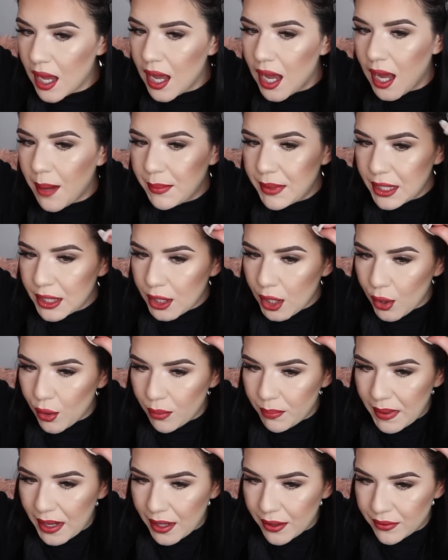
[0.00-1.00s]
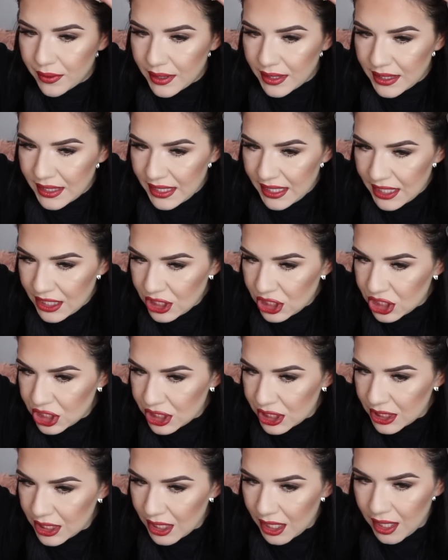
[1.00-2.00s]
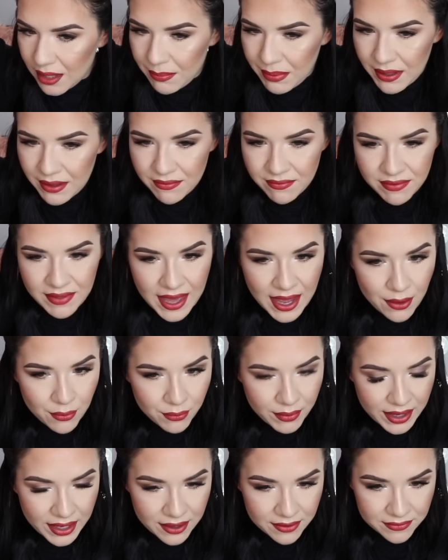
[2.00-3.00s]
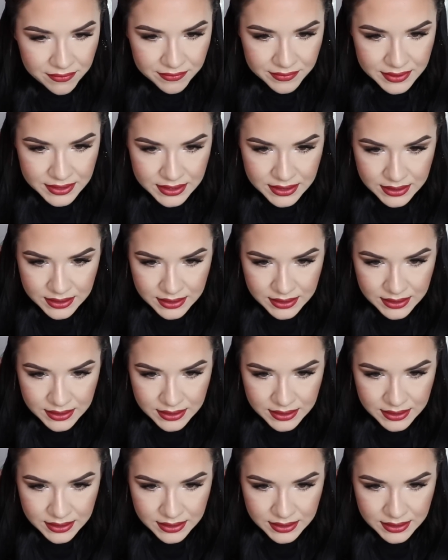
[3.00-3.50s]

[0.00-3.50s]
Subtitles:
I'm going to go about an inch above that weft.